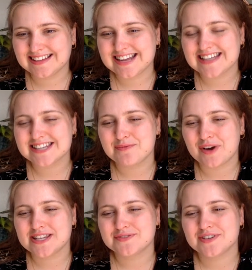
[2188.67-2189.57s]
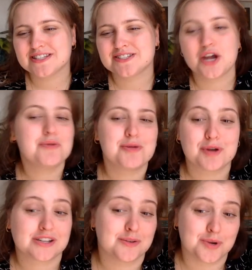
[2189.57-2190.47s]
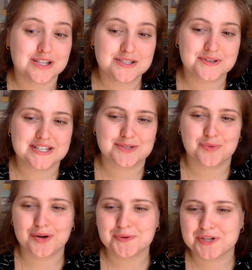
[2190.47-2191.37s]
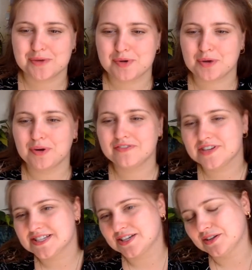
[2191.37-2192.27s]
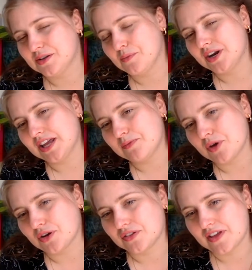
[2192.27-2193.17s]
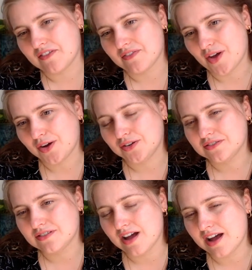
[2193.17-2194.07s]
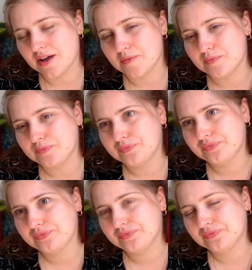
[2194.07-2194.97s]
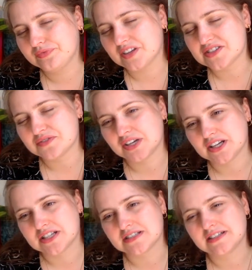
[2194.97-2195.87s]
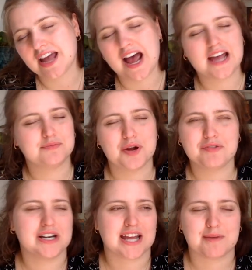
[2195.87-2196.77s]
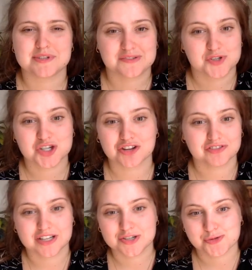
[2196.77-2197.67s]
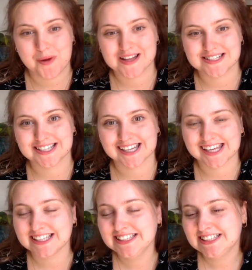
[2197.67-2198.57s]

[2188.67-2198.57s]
Tastes Like Brains reads so many books at once, always has one audiobook, one physical, and one ebook on their phone. That's pretty good. Yeah, my reading habits have shifted dramatically.